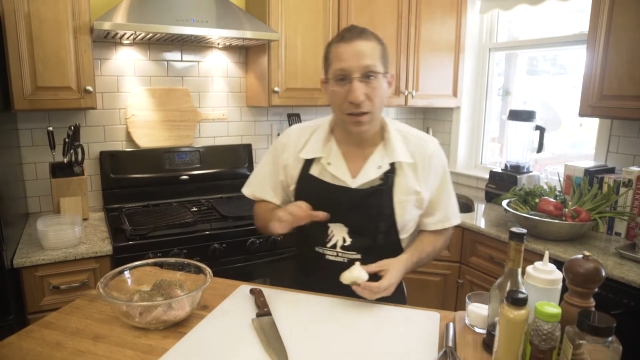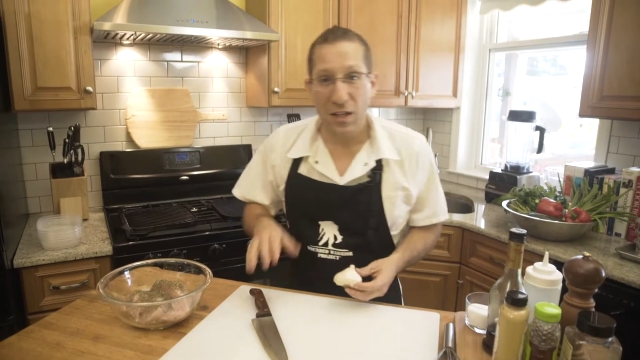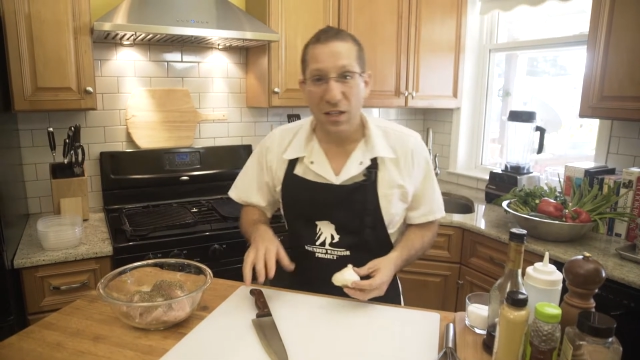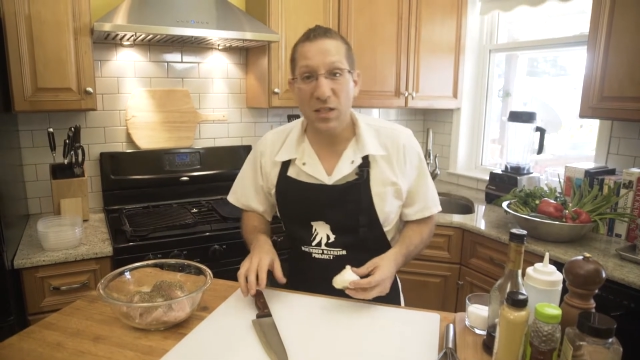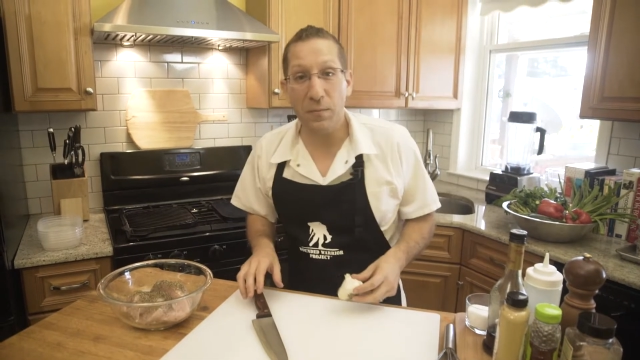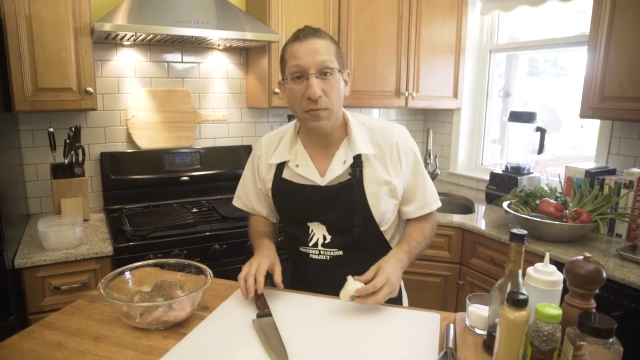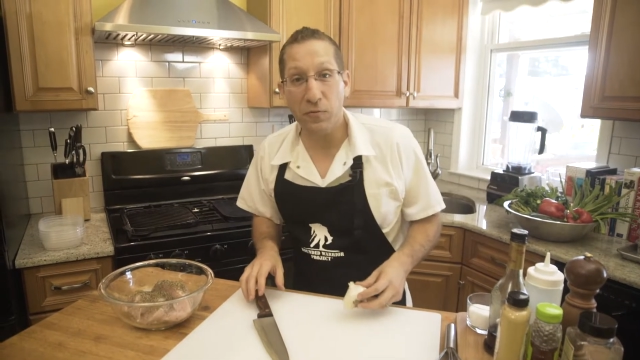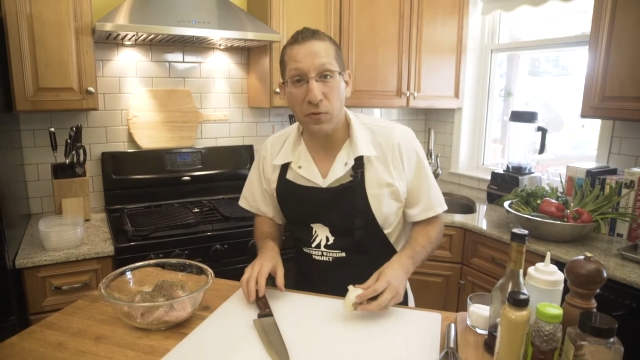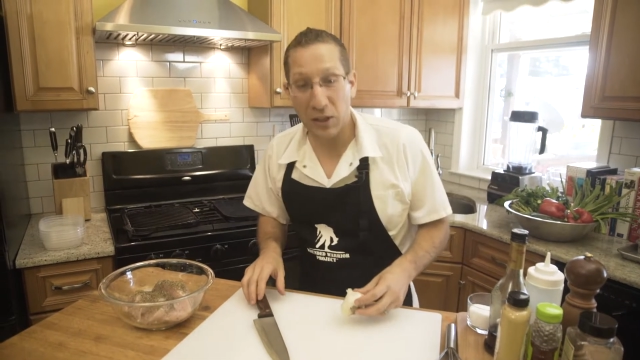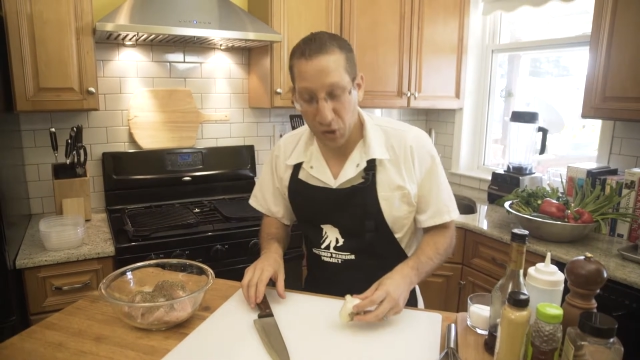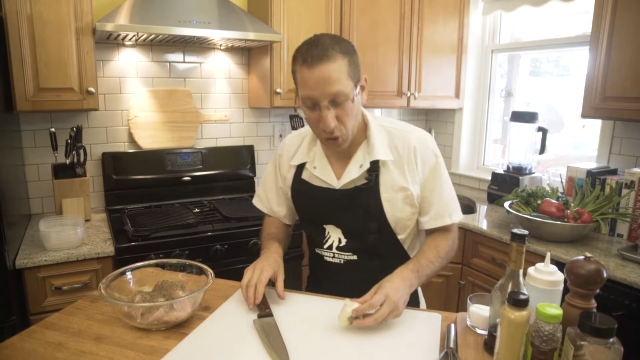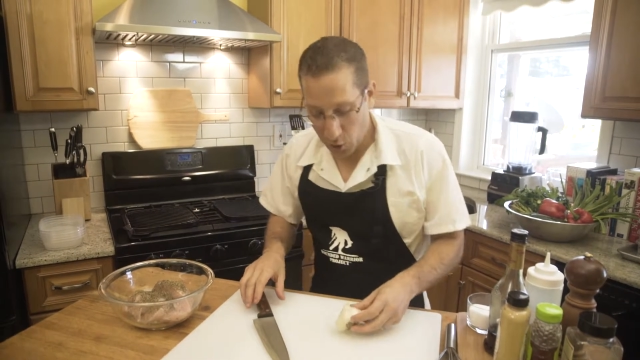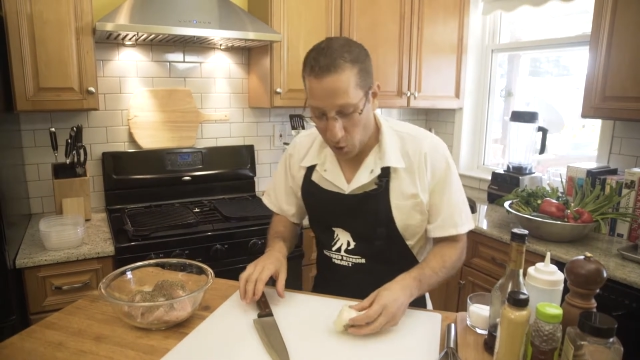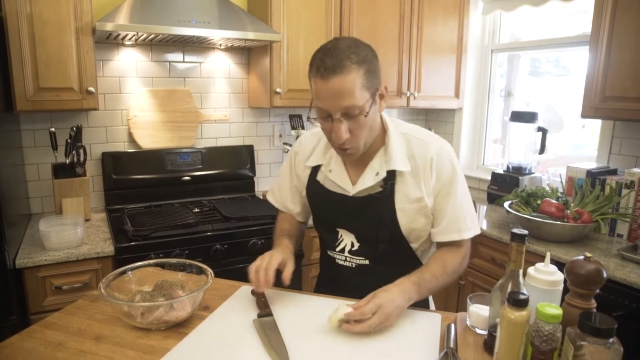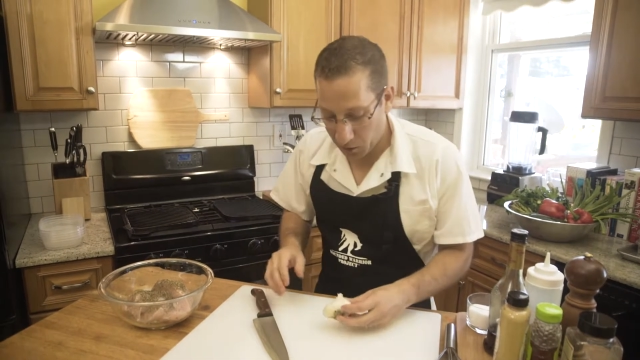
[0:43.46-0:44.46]
some
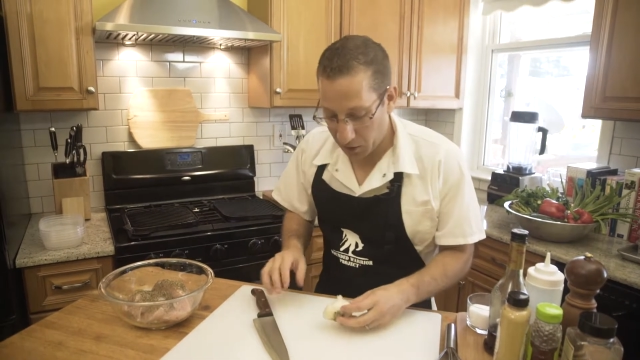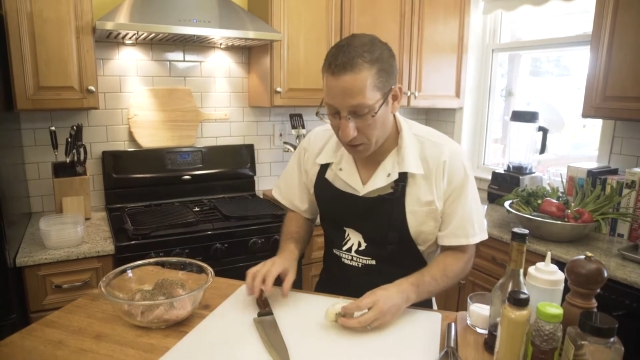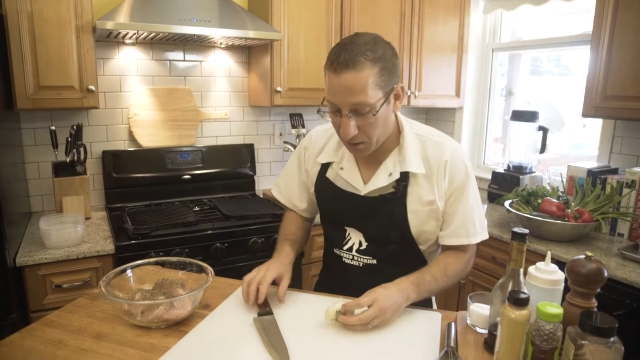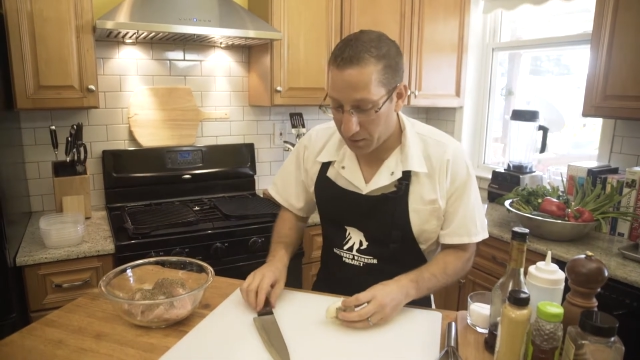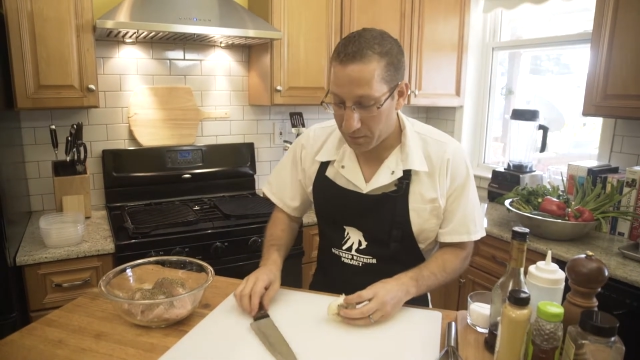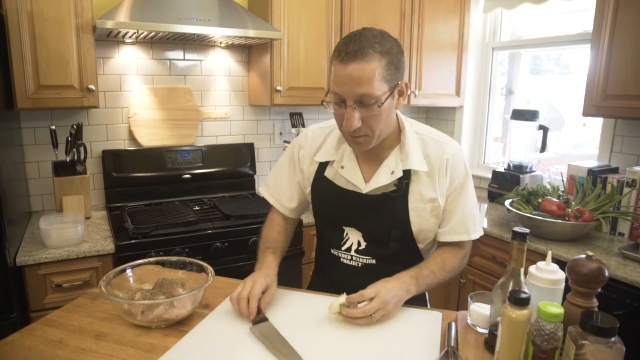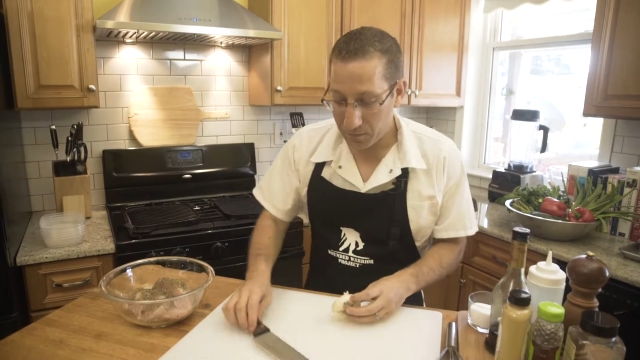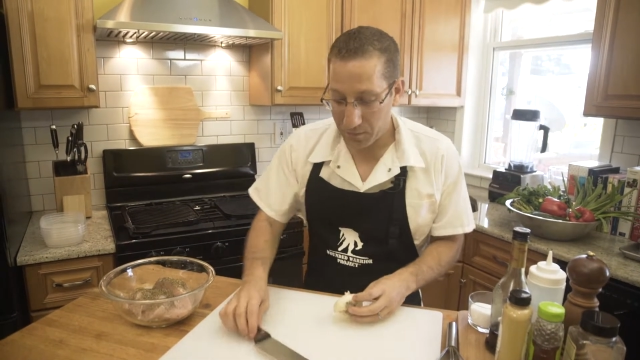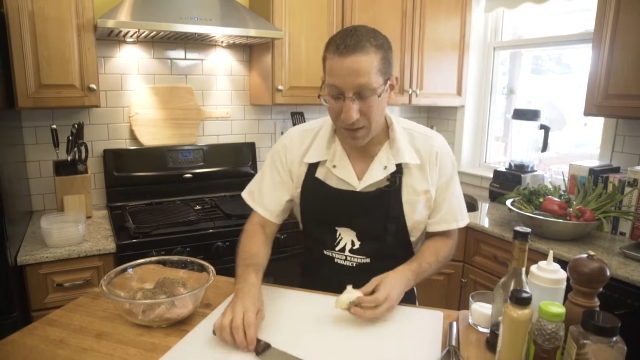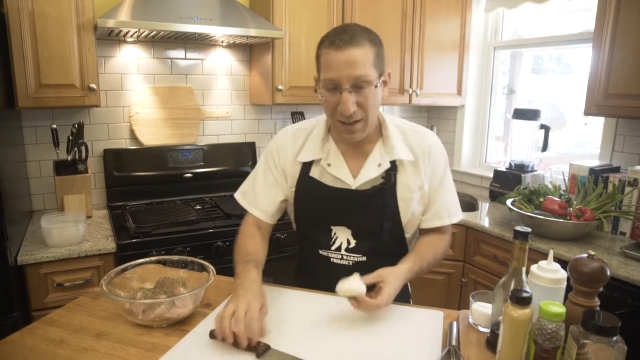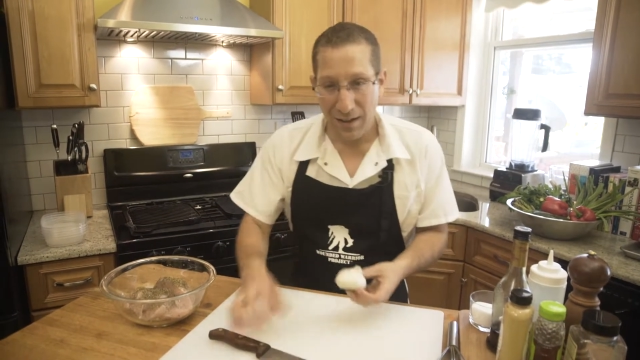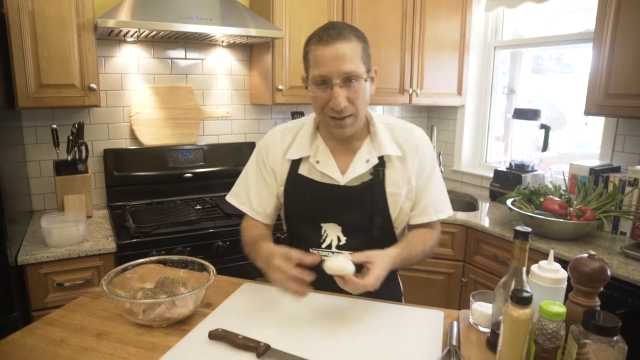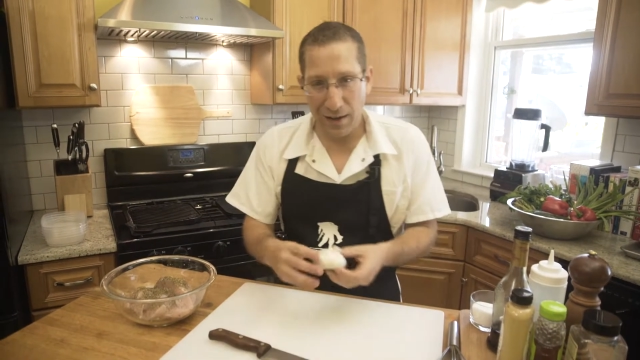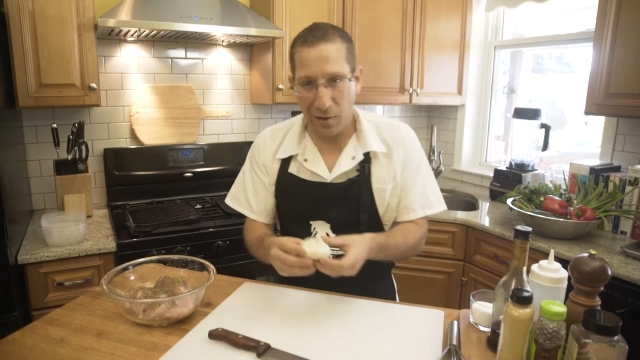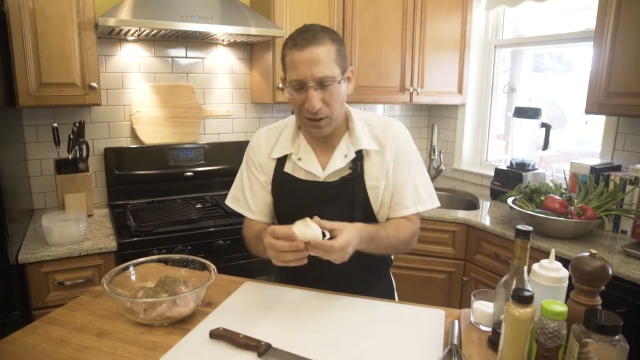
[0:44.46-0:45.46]
fresh garlic.
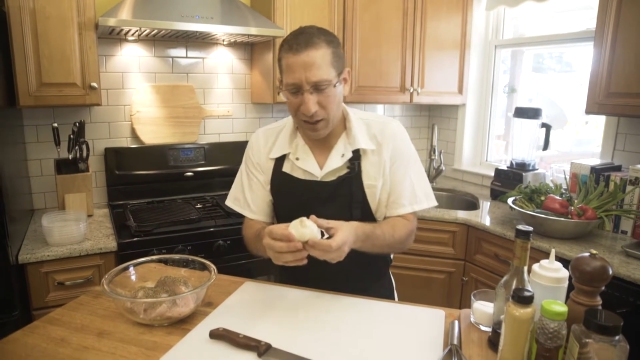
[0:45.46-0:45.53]
Now to